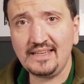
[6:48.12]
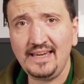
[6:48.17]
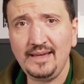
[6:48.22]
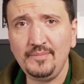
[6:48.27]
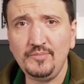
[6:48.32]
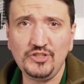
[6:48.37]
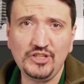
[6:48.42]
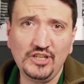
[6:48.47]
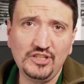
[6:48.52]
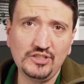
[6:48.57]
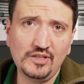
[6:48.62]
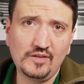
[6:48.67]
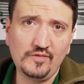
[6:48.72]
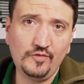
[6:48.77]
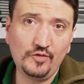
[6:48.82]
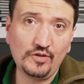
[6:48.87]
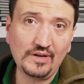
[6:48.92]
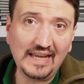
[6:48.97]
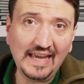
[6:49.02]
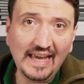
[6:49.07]
game changer
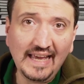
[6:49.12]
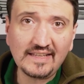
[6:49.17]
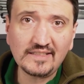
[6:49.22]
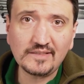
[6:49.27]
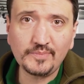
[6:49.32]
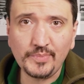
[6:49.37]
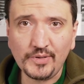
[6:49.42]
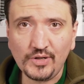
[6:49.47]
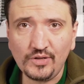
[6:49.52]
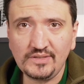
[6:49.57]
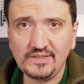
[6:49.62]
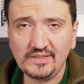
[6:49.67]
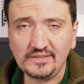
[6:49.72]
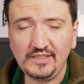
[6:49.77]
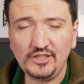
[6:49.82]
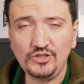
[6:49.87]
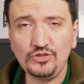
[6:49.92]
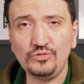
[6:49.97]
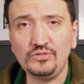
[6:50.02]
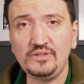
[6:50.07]
for X Pro
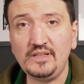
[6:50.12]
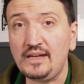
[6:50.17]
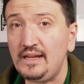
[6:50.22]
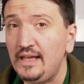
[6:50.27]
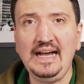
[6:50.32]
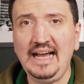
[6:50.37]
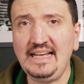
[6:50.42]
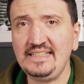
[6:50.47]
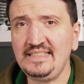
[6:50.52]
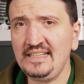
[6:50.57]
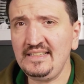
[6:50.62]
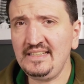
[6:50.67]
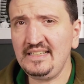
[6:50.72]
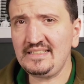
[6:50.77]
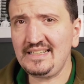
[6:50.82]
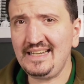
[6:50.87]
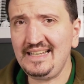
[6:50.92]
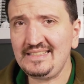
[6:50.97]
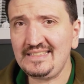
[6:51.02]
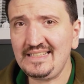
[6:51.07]
3 shooter. I think
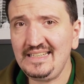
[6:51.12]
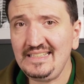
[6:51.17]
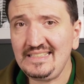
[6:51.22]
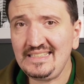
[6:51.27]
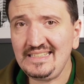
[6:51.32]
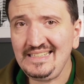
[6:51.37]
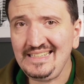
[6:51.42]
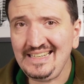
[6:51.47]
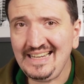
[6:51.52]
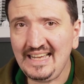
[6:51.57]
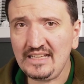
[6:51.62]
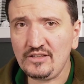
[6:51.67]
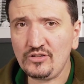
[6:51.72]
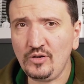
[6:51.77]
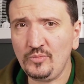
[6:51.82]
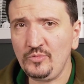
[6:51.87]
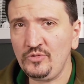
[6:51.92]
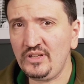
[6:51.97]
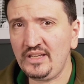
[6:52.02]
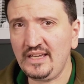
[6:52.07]
this lens, it's not
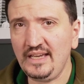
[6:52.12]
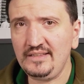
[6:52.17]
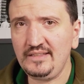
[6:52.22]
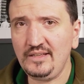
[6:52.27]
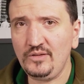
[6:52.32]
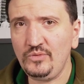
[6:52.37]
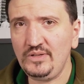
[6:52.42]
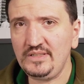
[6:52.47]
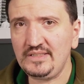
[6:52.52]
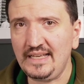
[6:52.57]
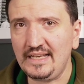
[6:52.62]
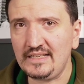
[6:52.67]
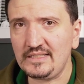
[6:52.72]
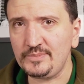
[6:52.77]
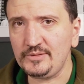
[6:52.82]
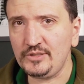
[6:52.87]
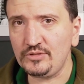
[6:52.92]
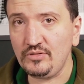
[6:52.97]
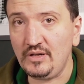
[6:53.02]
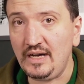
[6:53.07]
communicating with X
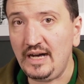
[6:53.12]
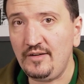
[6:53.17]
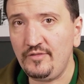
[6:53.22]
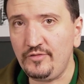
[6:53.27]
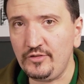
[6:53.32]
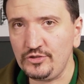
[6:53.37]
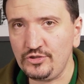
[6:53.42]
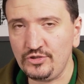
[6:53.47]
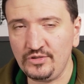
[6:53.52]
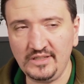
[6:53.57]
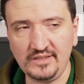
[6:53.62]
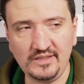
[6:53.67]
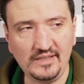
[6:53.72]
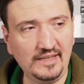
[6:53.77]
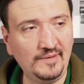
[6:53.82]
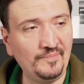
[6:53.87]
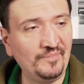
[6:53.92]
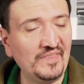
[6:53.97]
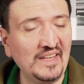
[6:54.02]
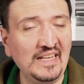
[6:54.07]
Pro 2,
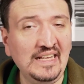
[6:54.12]
unfortunately.